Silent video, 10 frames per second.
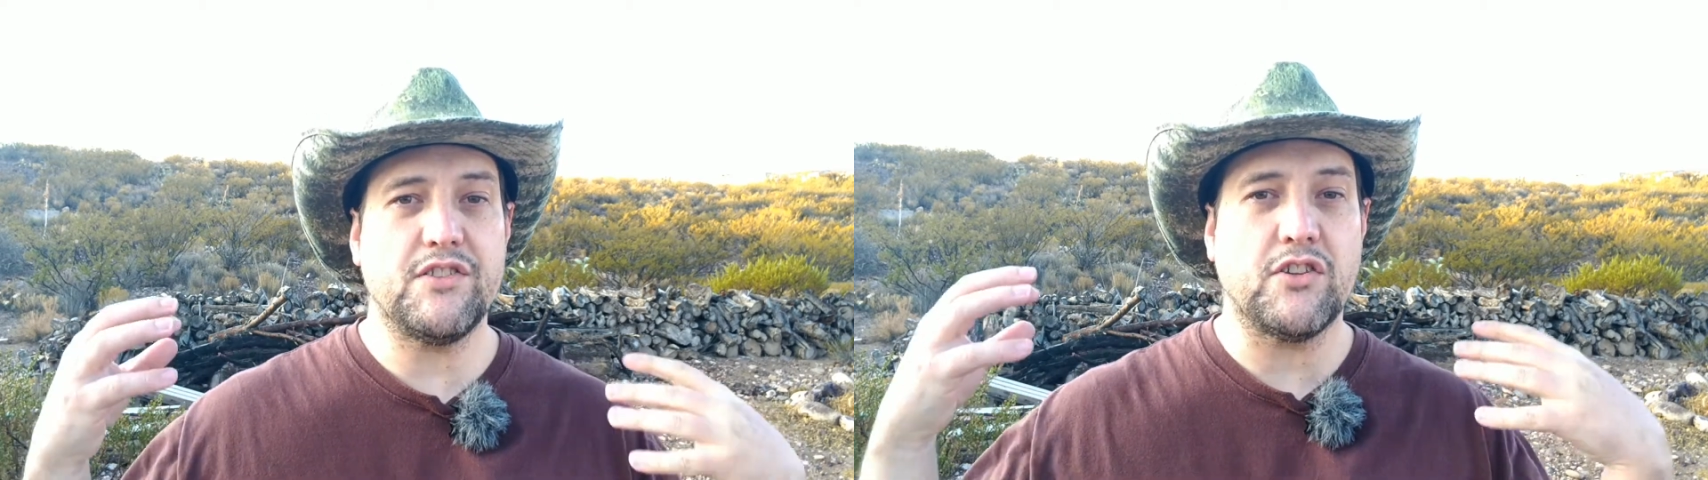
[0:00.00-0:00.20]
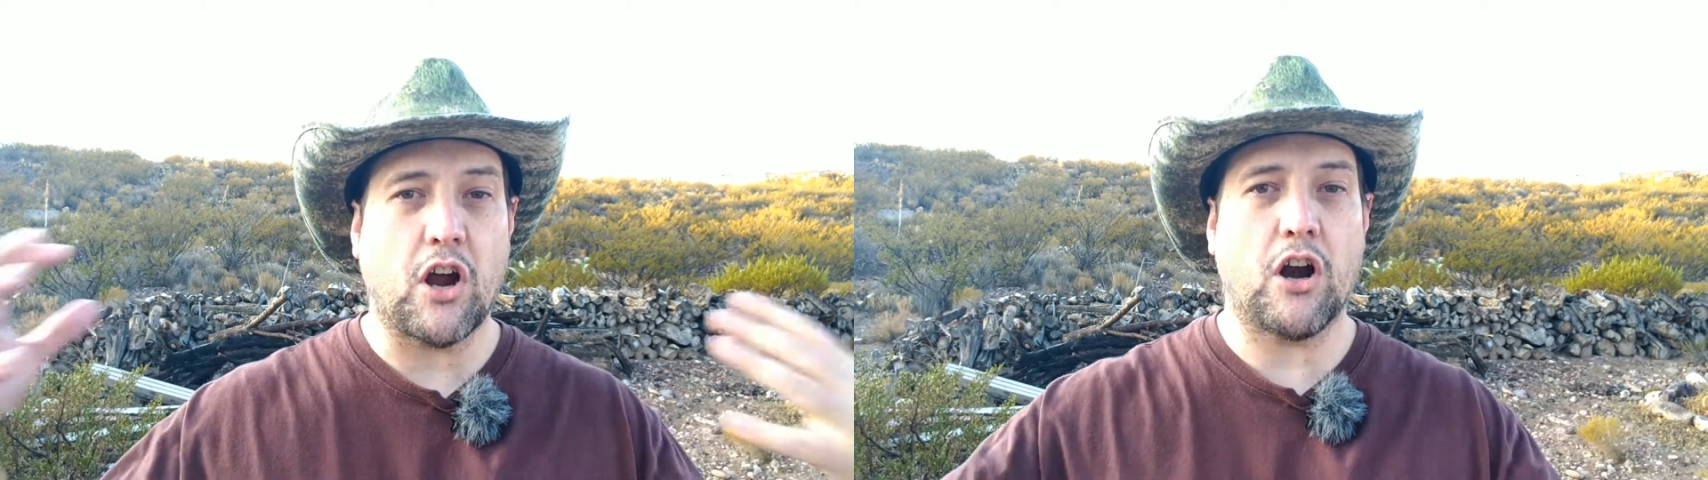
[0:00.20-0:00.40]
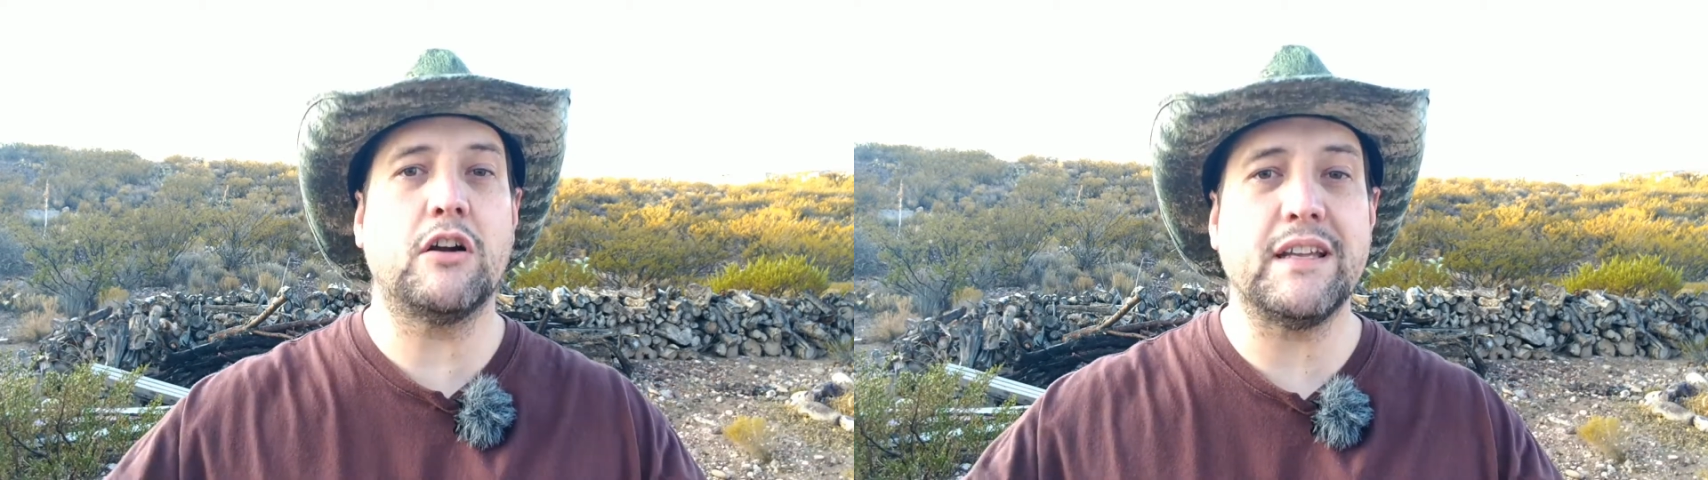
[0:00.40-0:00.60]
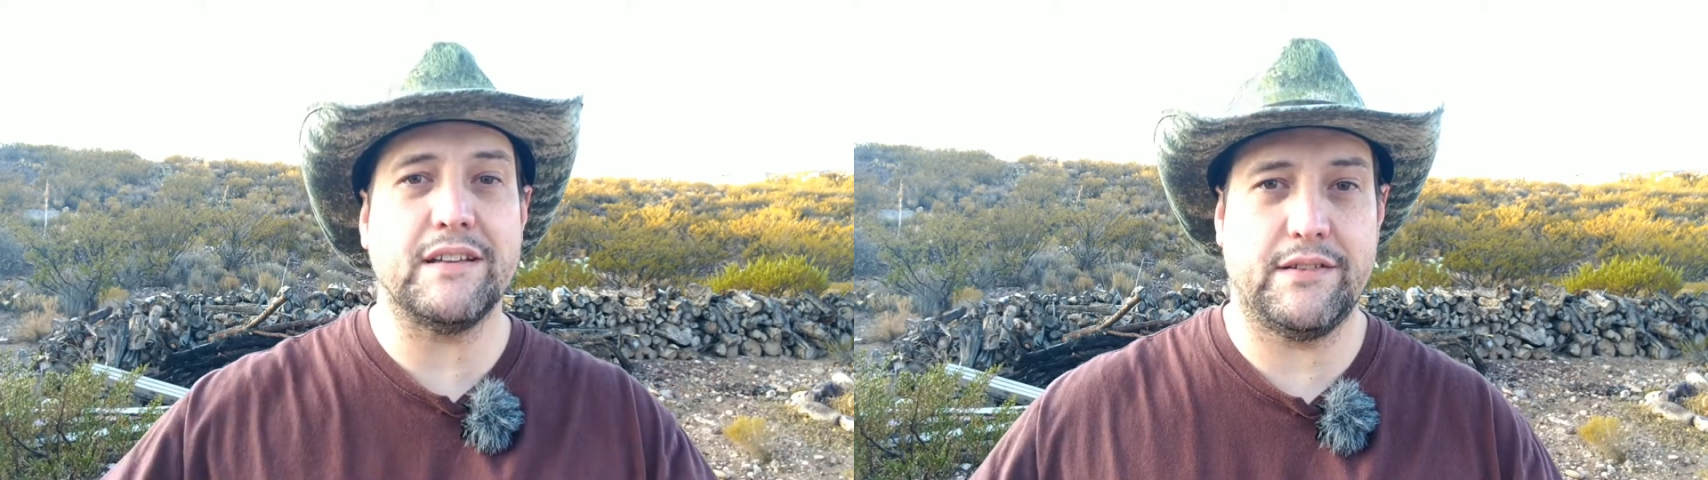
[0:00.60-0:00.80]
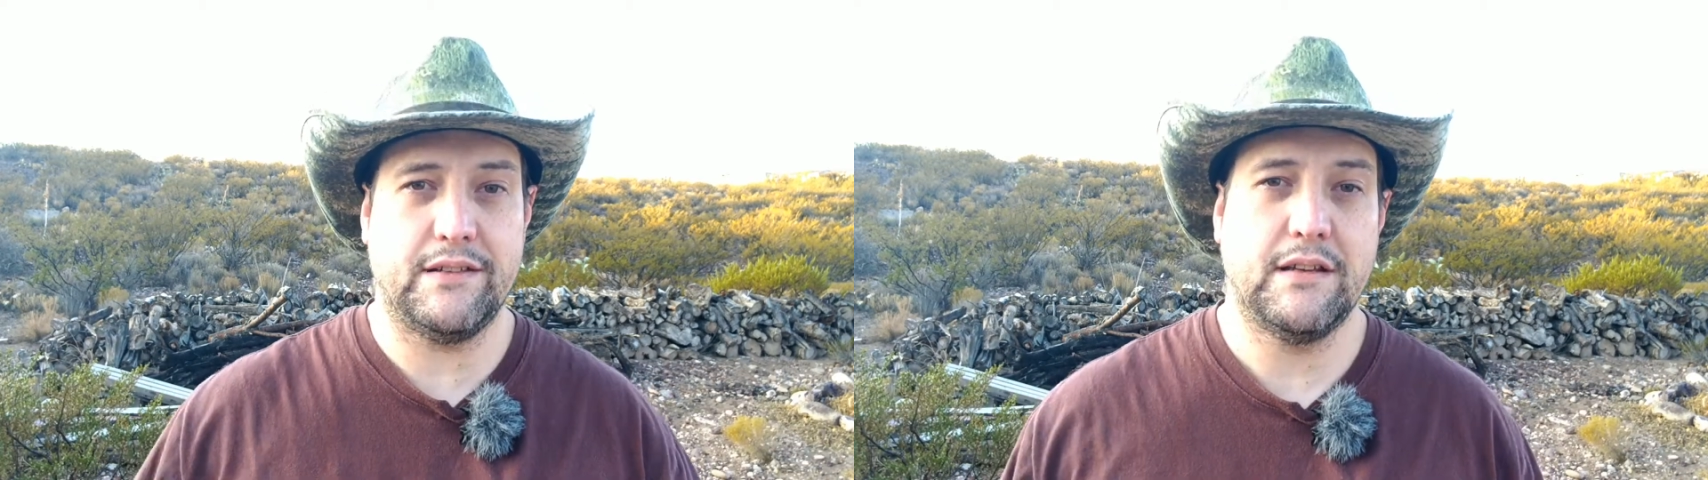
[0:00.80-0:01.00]

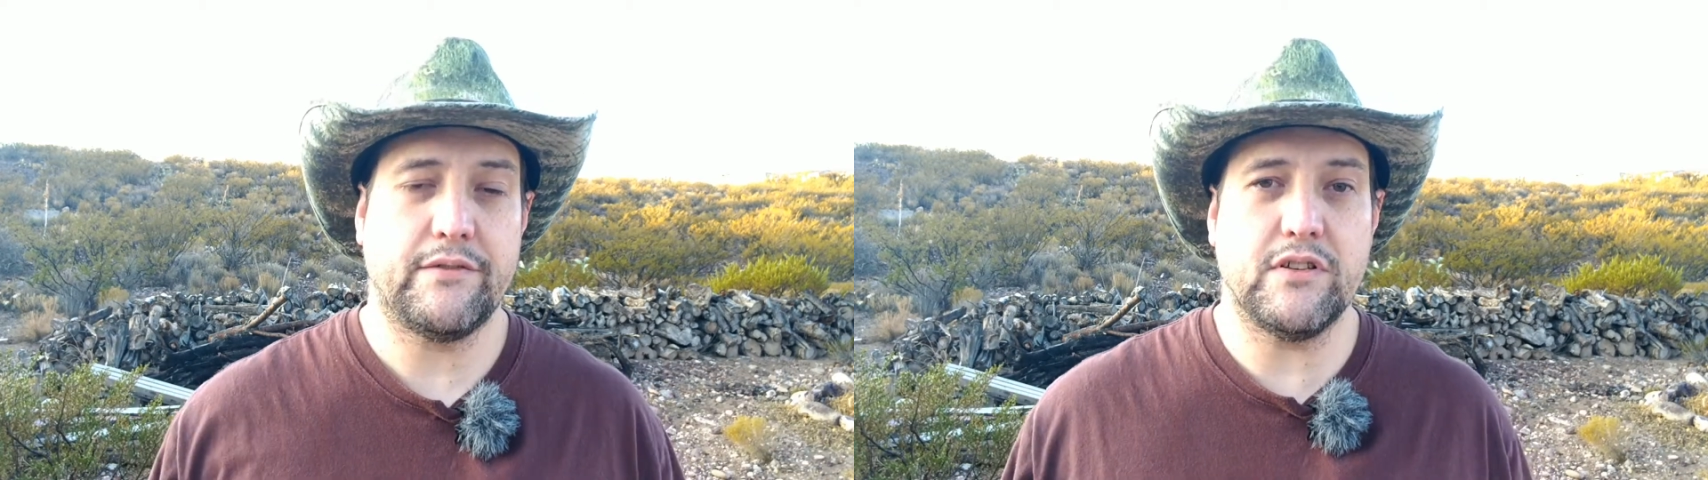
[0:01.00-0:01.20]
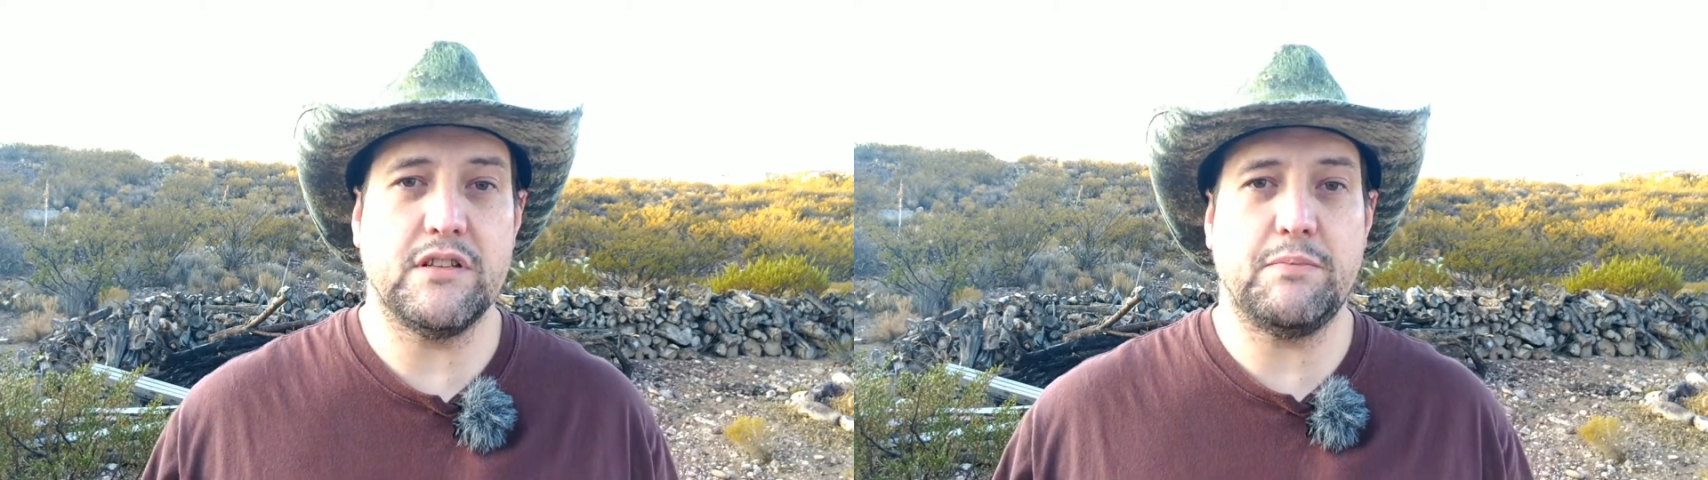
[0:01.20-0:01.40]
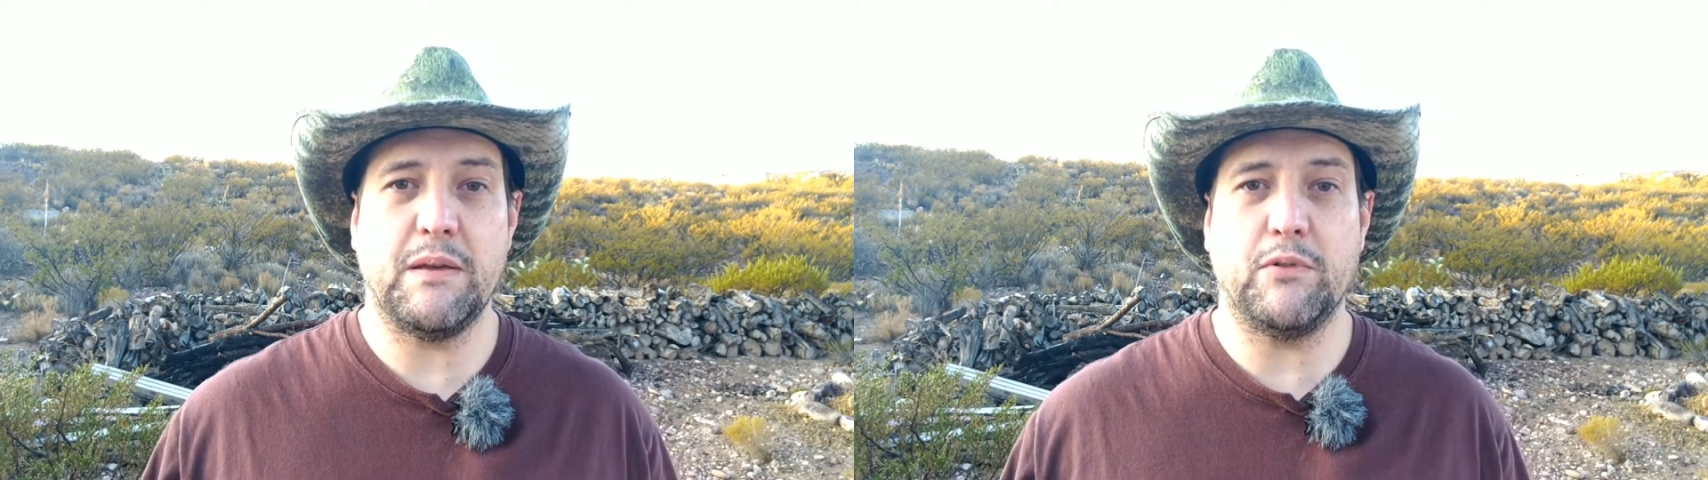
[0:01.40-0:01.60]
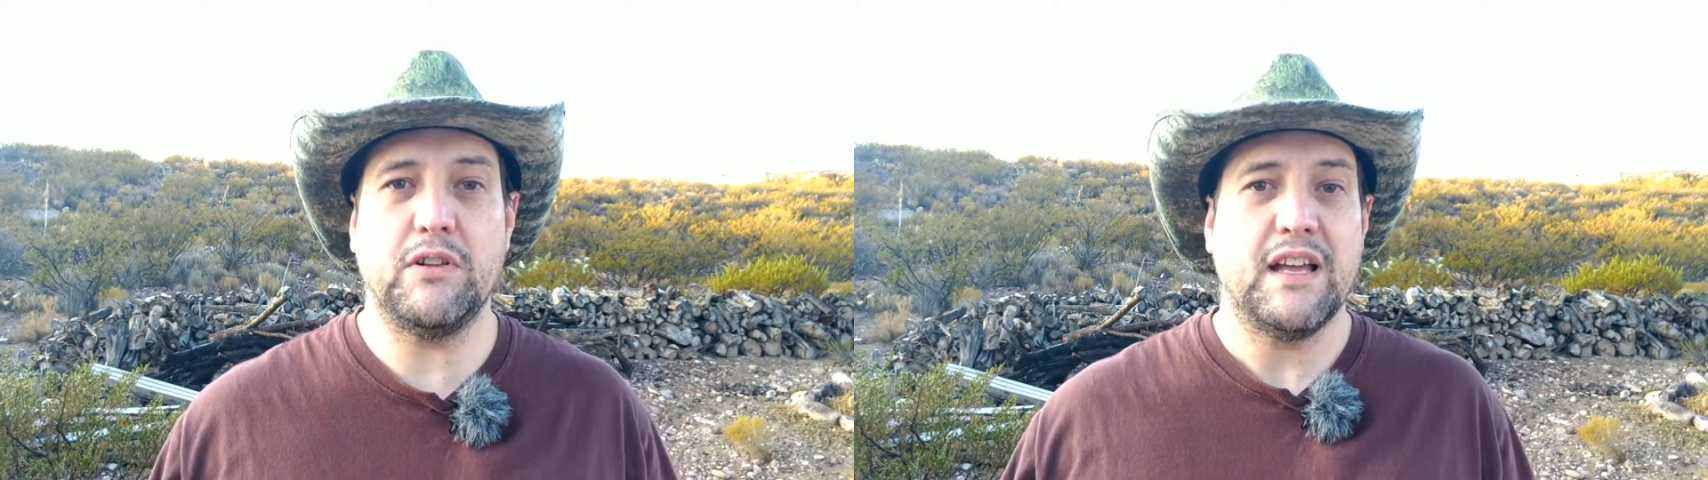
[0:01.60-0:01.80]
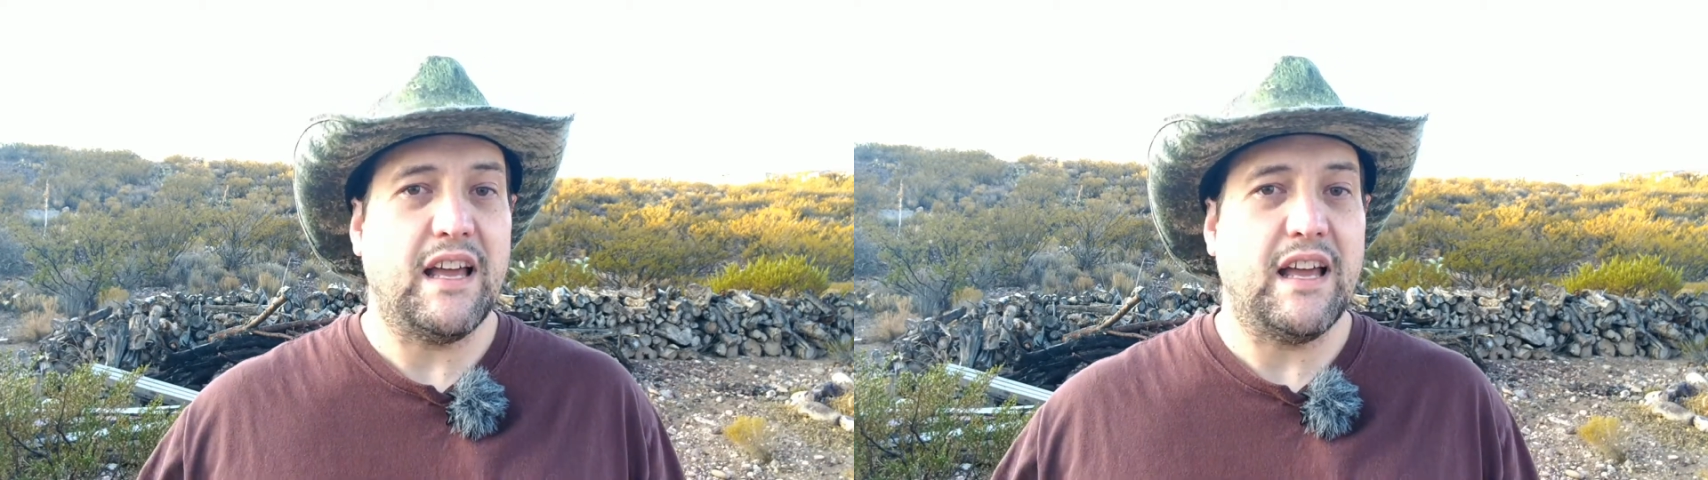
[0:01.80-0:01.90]
target for these people,